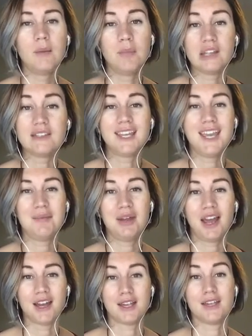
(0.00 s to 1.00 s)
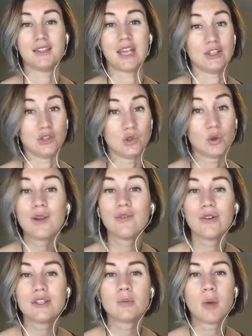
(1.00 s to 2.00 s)
But to keep it as
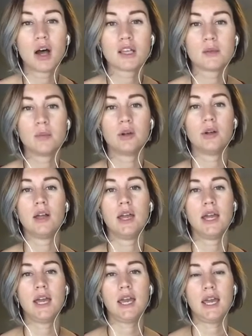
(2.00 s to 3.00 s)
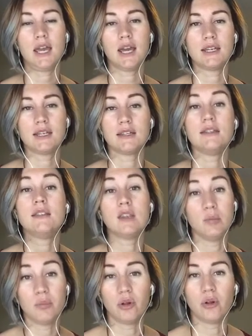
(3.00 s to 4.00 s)
joyful as possible and as
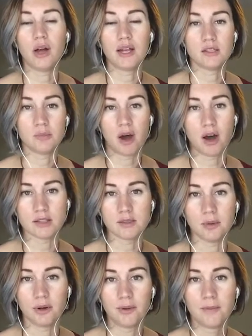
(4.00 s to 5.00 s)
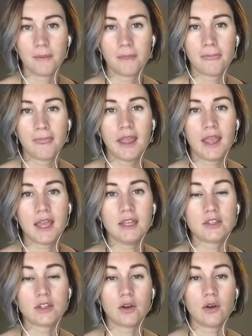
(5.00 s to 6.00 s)
simple as possible.
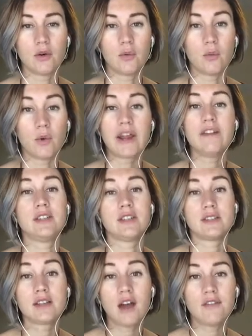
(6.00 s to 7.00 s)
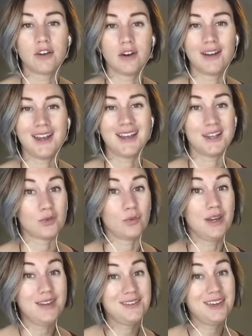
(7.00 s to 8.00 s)
And so what discovered is
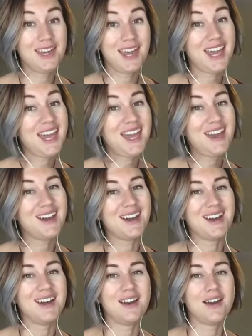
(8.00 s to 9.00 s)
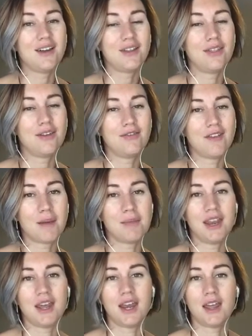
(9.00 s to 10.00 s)
weaving in the
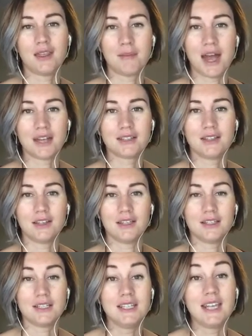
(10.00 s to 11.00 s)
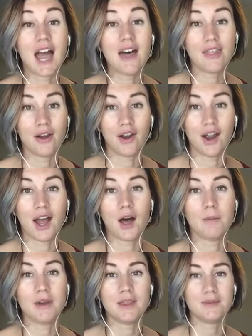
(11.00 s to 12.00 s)
feminine and the masculine together,
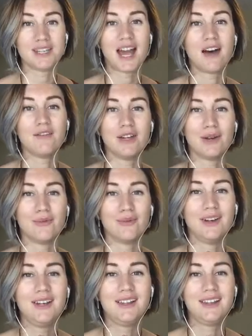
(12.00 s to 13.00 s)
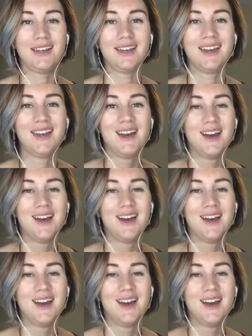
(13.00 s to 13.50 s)
helping them to have like a really